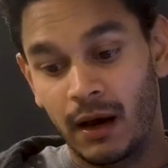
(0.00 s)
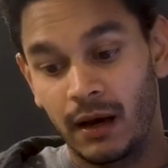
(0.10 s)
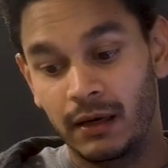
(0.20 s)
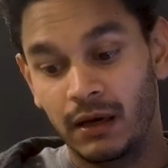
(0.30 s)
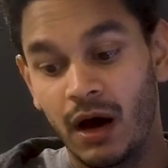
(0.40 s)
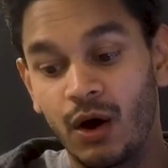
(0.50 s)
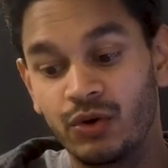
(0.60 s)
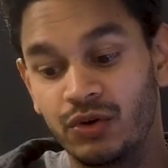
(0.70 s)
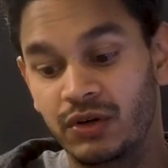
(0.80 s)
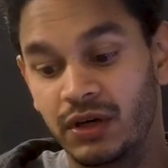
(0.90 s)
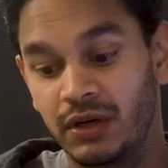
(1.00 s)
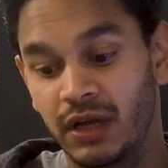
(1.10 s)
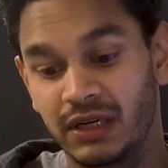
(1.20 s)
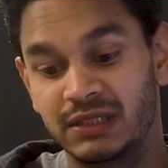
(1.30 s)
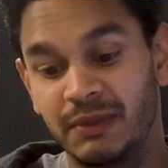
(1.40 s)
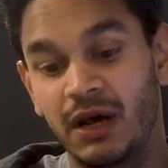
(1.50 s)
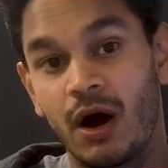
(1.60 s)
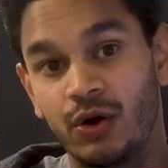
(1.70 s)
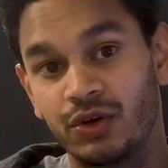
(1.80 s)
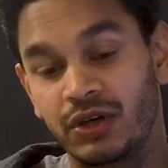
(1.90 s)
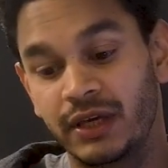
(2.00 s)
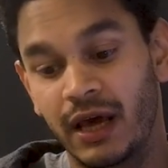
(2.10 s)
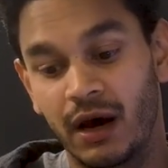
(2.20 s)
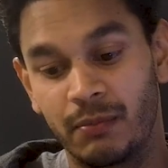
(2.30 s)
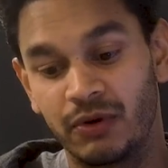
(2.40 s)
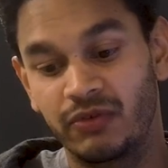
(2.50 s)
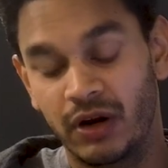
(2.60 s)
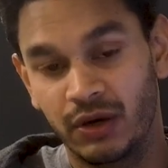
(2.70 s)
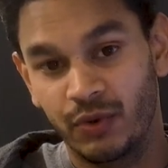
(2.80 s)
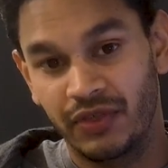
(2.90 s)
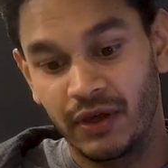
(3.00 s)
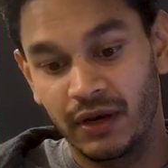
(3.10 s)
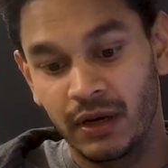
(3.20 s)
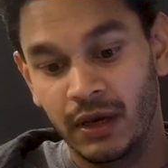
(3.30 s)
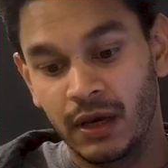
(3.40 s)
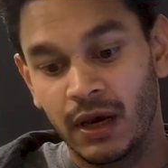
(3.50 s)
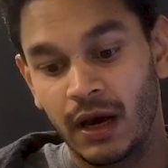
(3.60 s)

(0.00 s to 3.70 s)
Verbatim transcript: and how you can and explain how you can get up and running with it